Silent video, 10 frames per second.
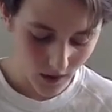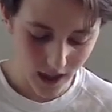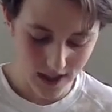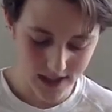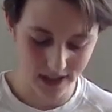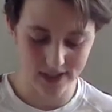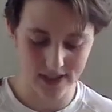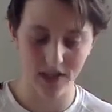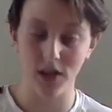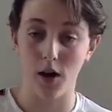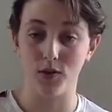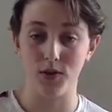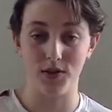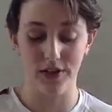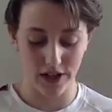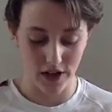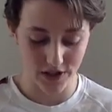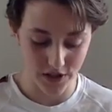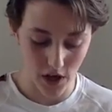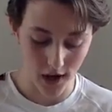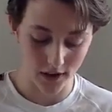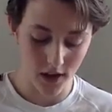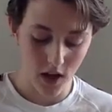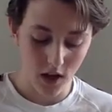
sings that song, which was a really hard song.